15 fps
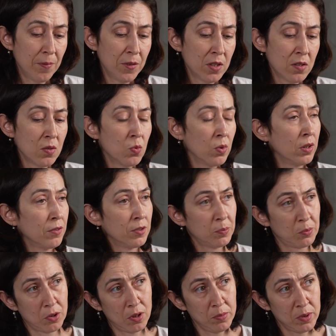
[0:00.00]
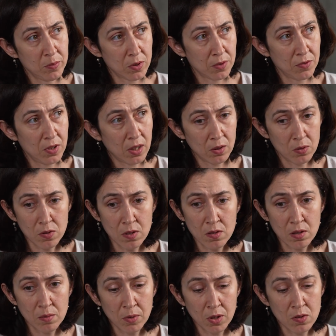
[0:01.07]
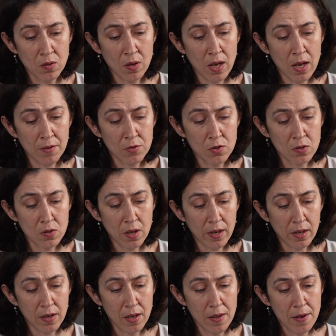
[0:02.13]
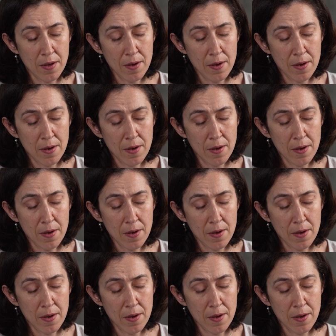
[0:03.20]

This is one of the problems of the ecosystem, because you have just like,